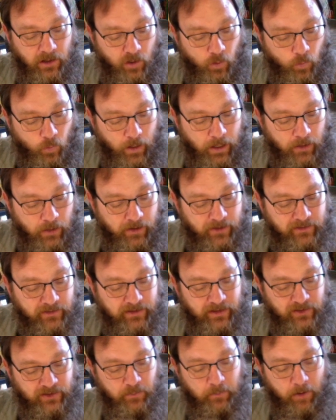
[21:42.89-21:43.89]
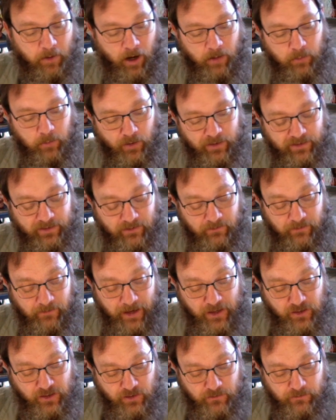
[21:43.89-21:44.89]
Where is this barbarous
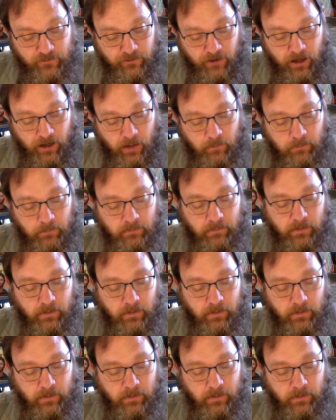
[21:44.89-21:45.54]
invasion from?